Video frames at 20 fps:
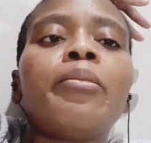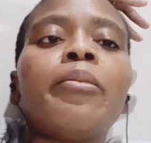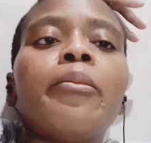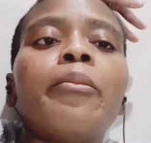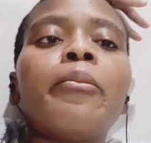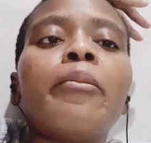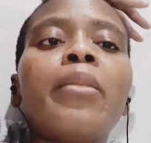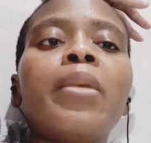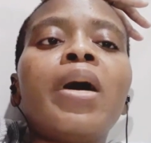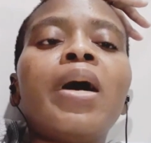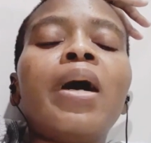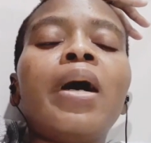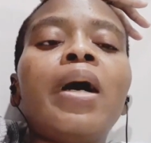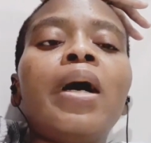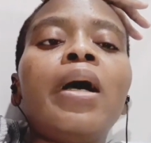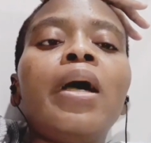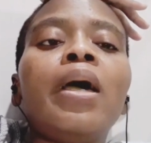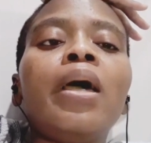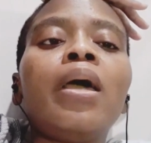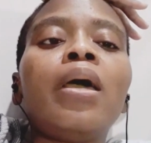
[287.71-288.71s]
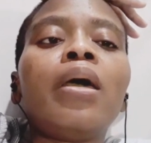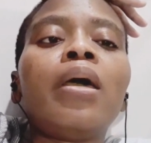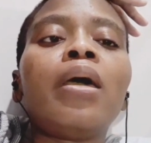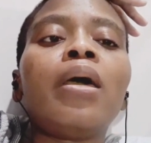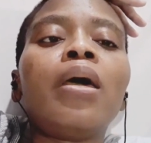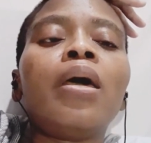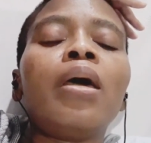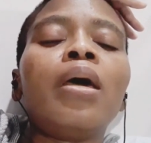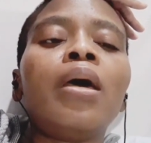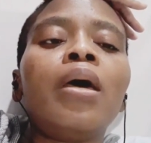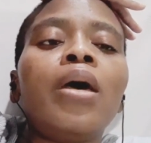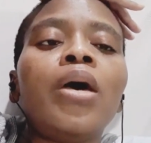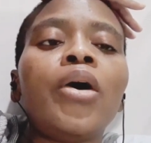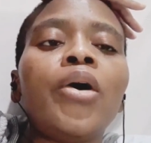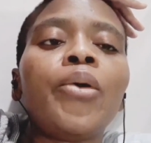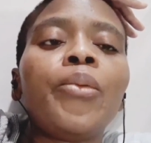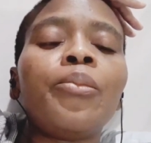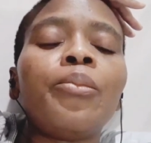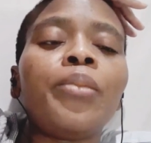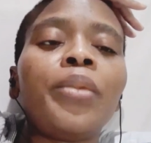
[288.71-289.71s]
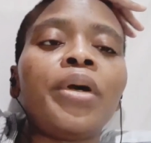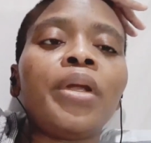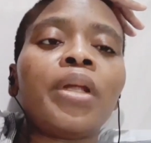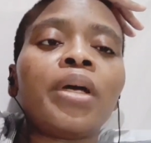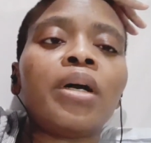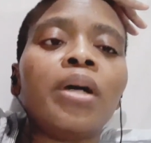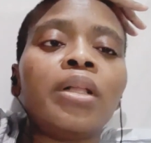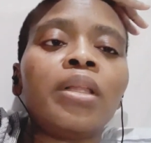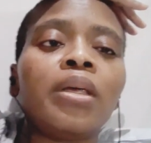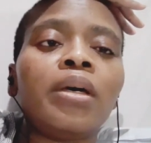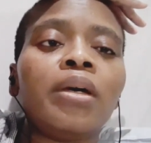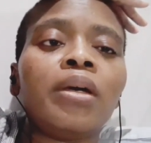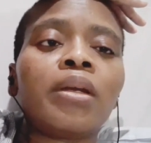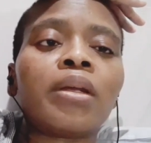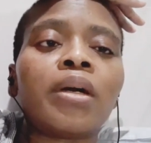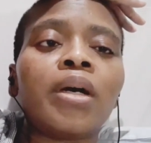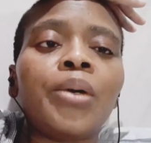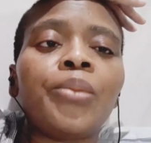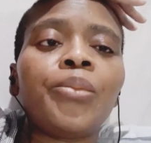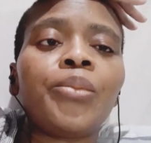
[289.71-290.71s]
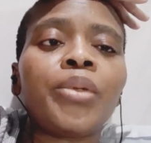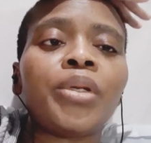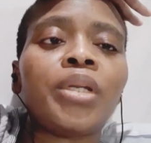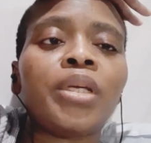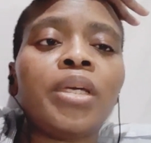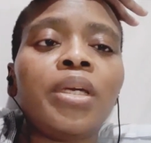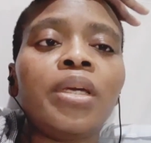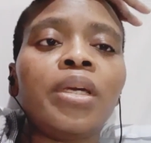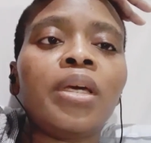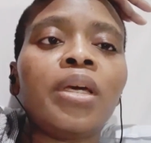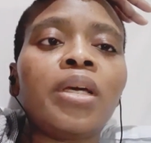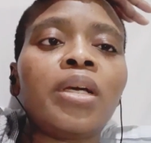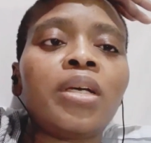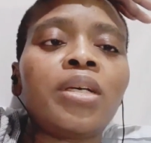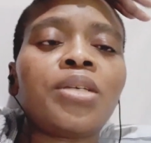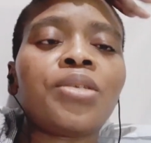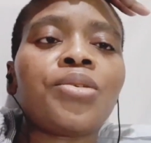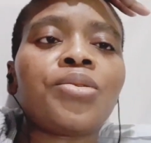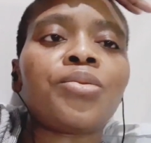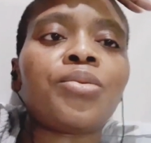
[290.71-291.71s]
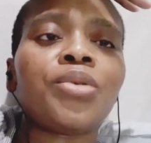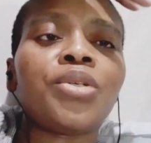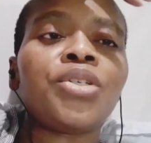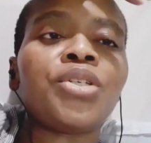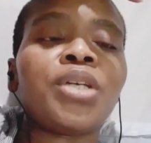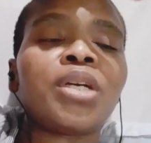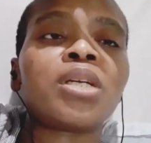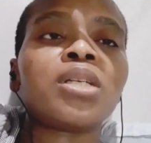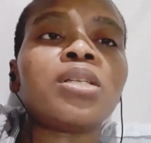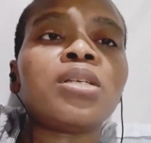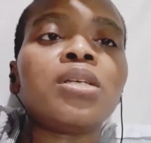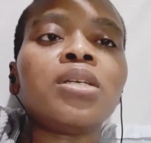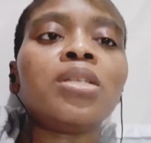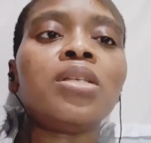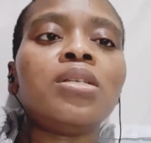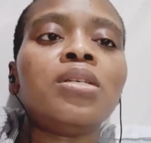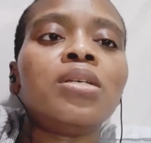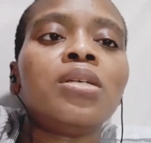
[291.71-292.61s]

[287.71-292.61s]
my medical aid company has rejected